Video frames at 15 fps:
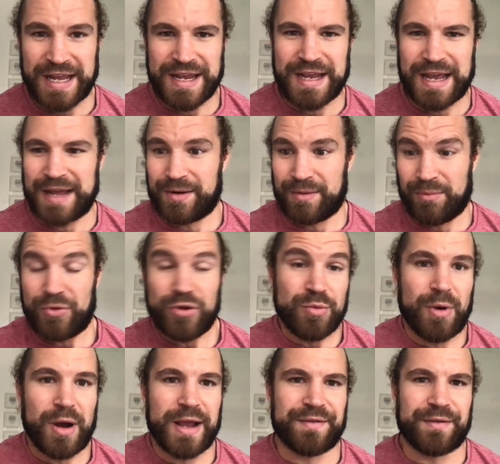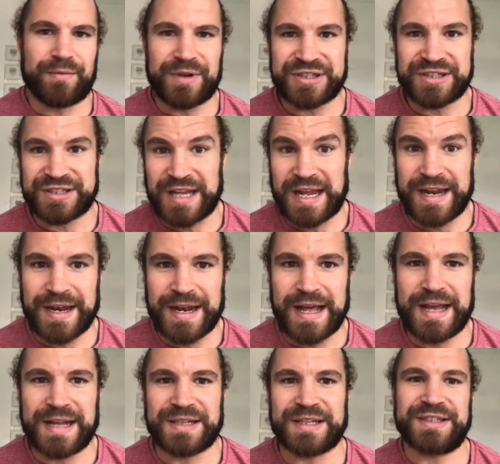and you might even risk staying in that
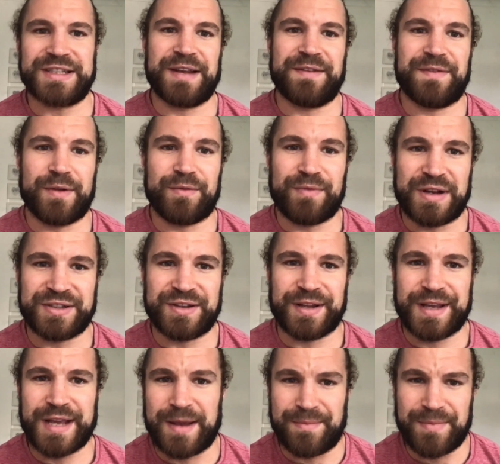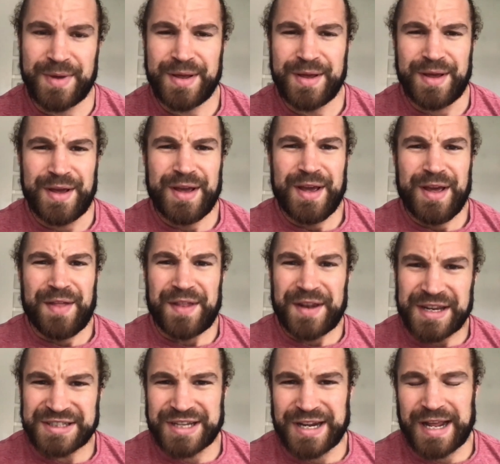hectic state for the rest of the game. The
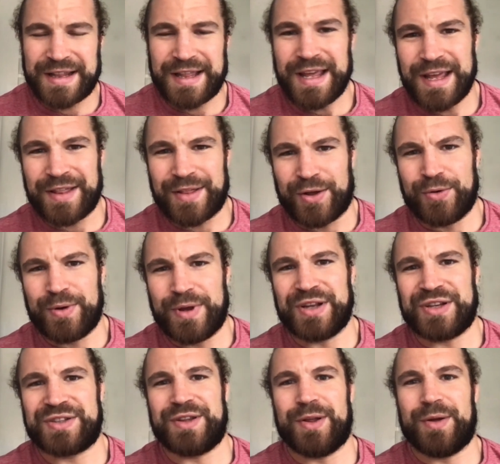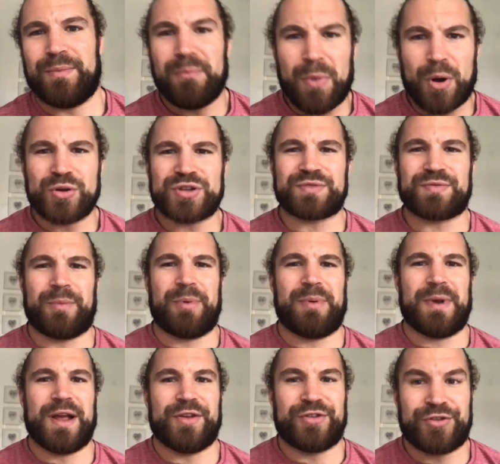disconnect here, though, is that most rugby
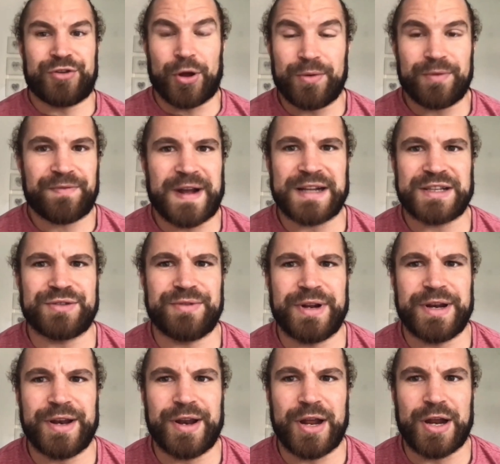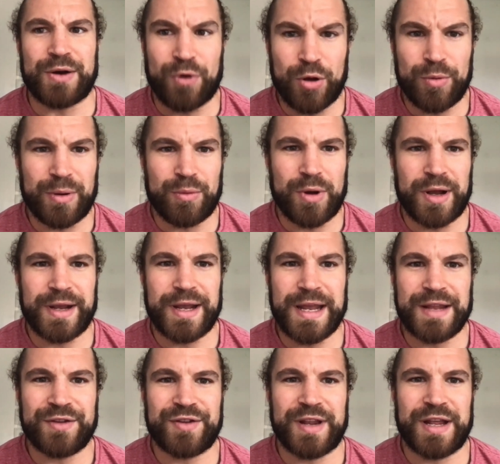players don't factor in aerobic work
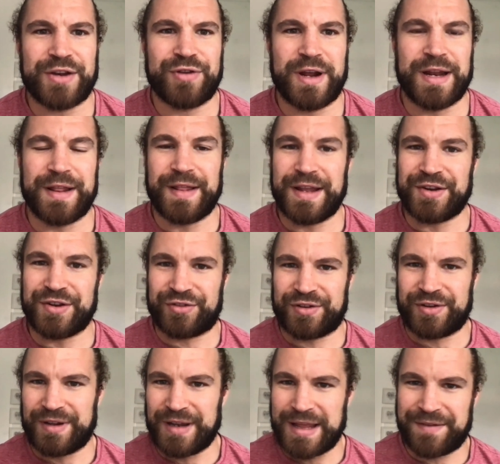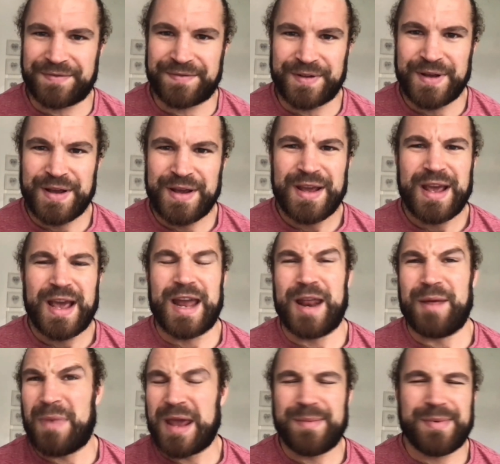into their training. They just lift, and
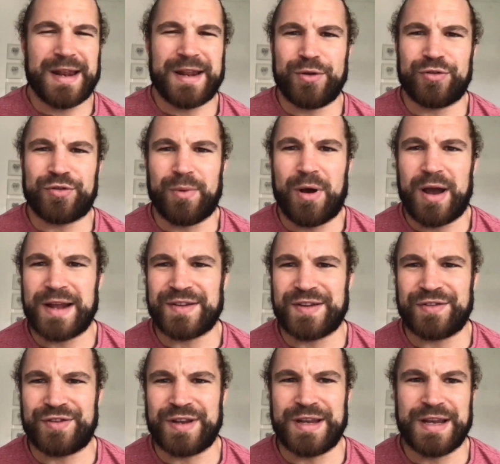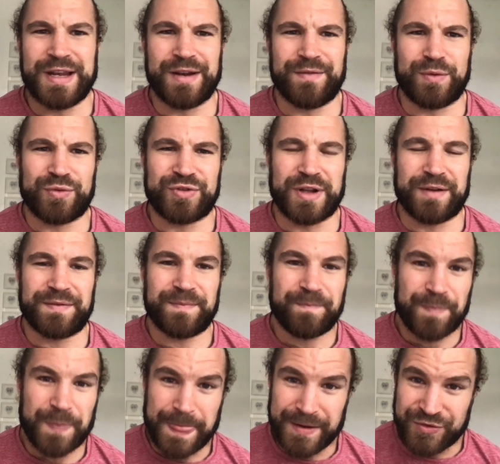then maybe they do some high-intensity interval stuff.
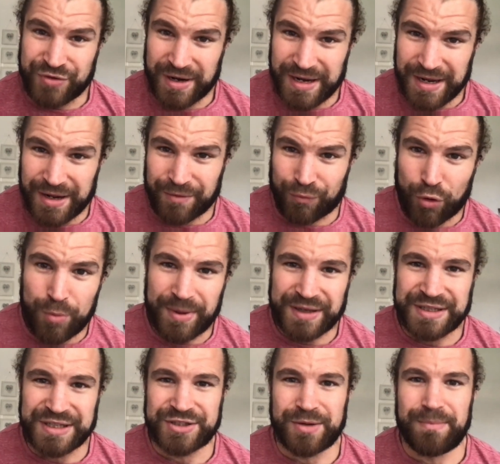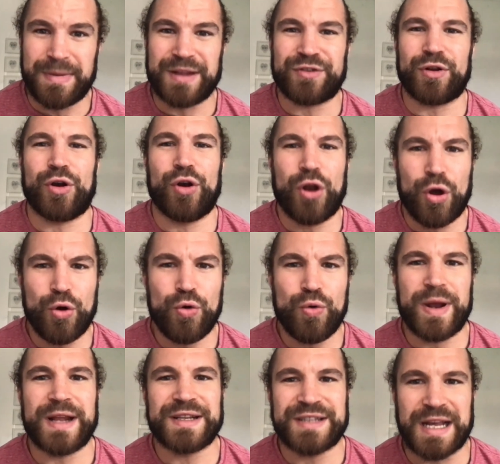Training the aerobic system means
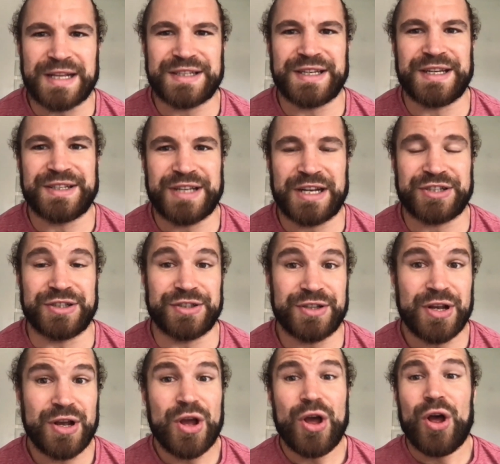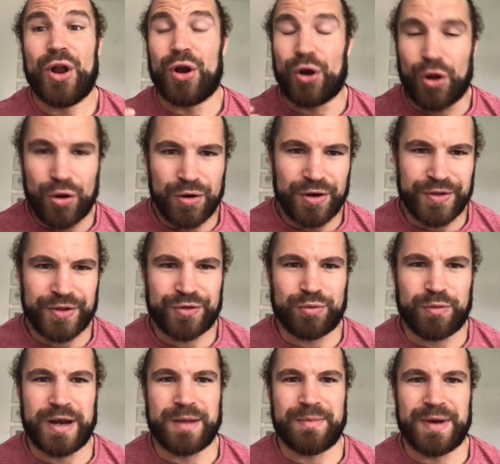low-intensity sessions, longer than
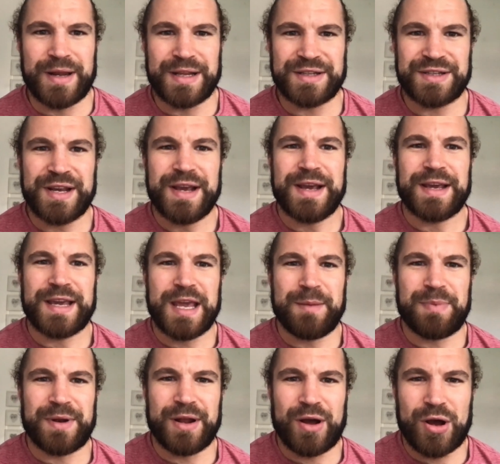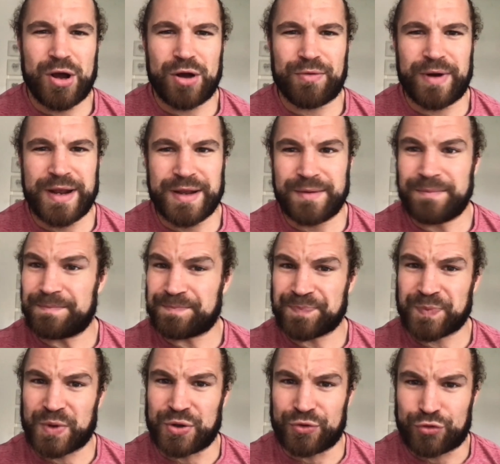20 minutes, keeping the heart rate
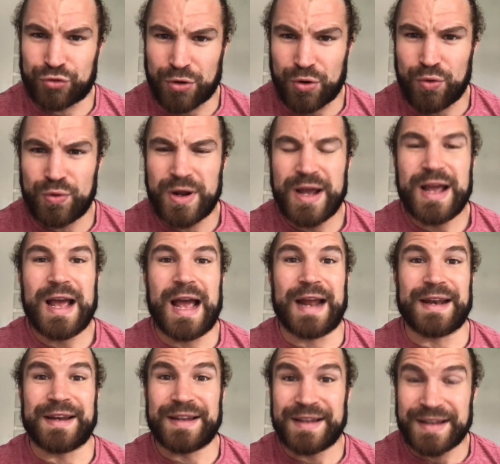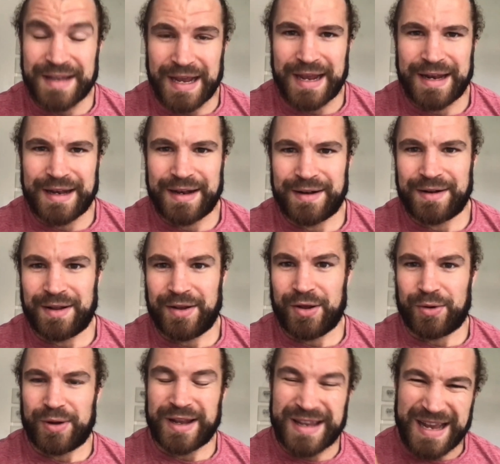controlled and getting
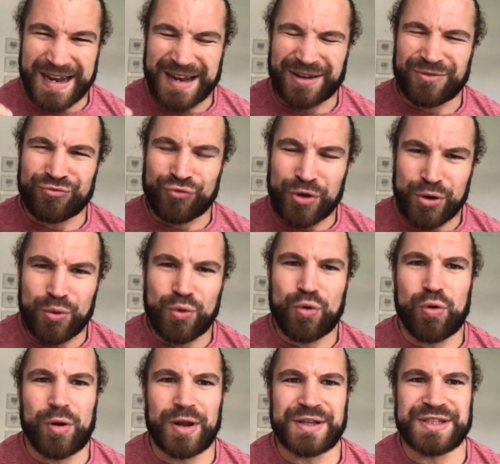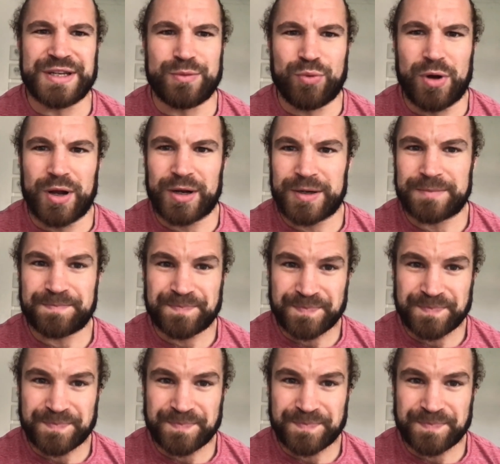in real quality work.